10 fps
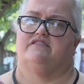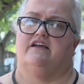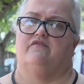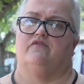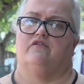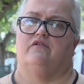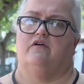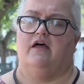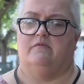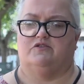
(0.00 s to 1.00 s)

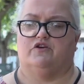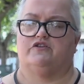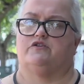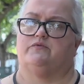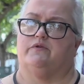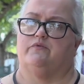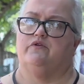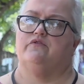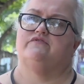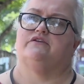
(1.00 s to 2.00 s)
several um, structures with
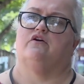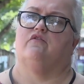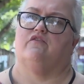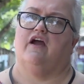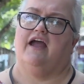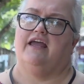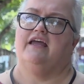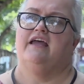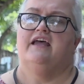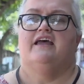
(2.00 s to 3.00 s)
roofs and
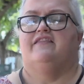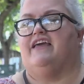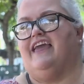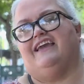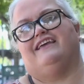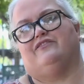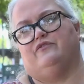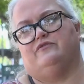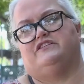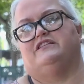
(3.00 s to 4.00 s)
overheight, they can't get
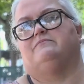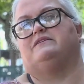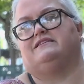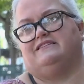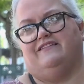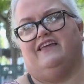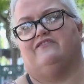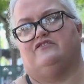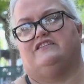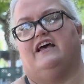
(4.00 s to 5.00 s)
through to the business on the
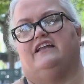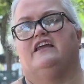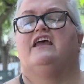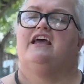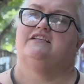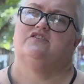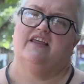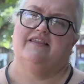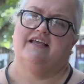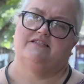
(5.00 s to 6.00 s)
other side.
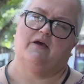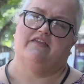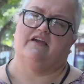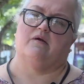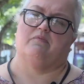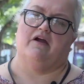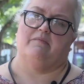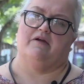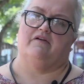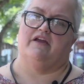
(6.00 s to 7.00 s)
Sennett is the city's
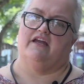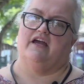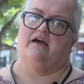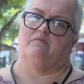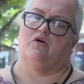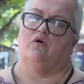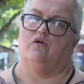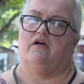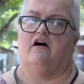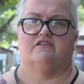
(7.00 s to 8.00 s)
deputy director for
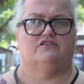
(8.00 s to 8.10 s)
code